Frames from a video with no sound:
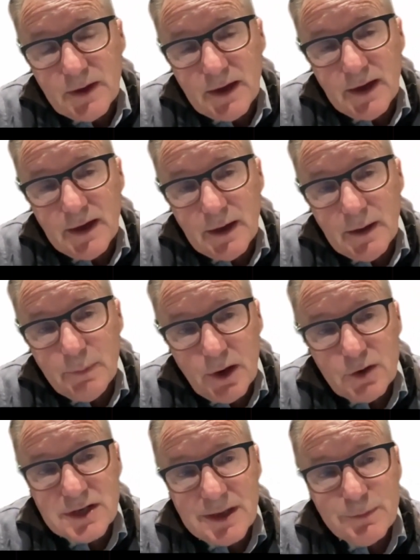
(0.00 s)

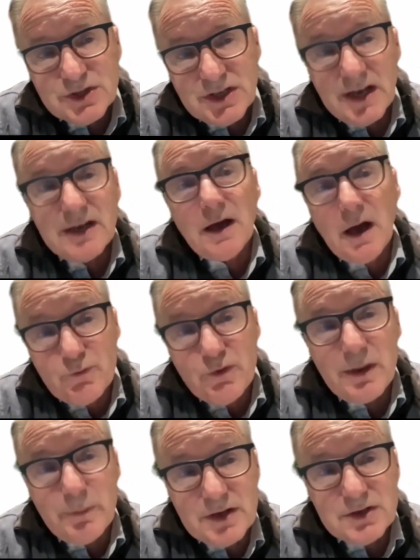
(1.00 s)
below 10%, I'd
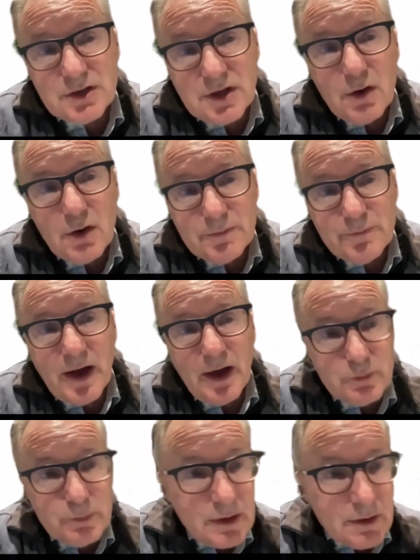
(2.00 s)
recommend you go to
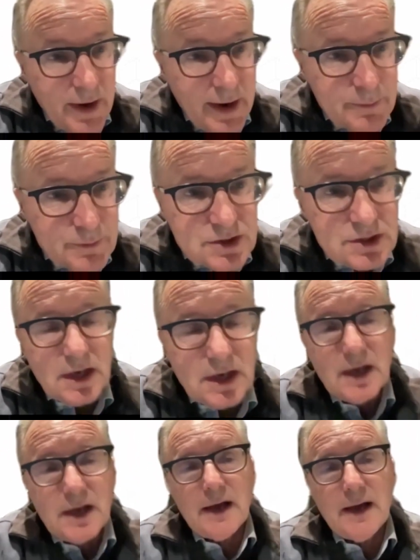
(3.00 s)
100 milligrams.
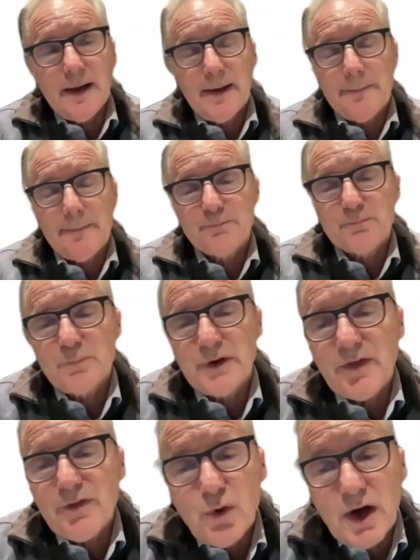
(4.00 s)
But
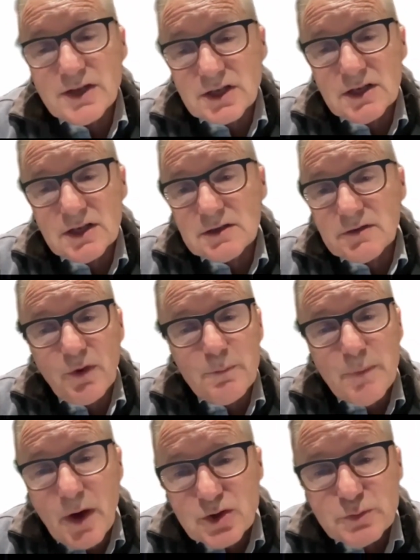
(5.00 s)
otherwise, I think that for
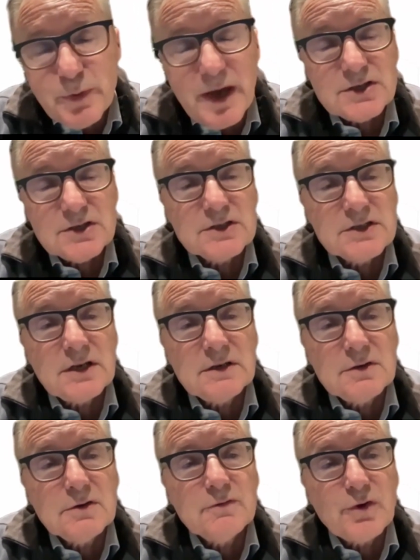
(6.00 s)
most patients, it
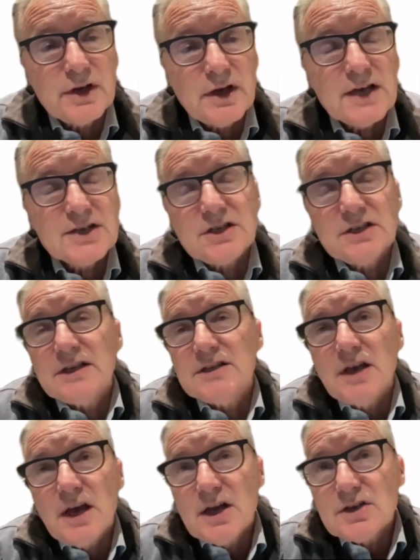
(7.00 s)
can do very nicely.
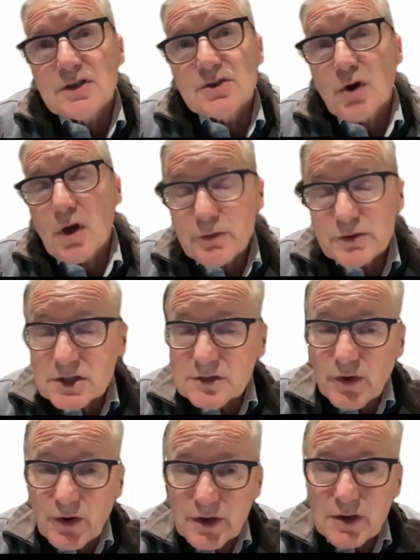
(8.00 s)
That the tolerance is
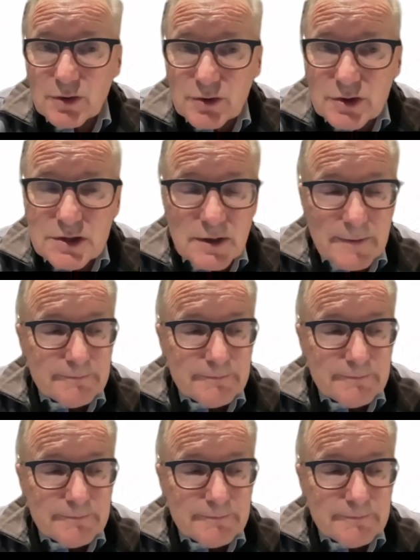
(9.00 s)
very good.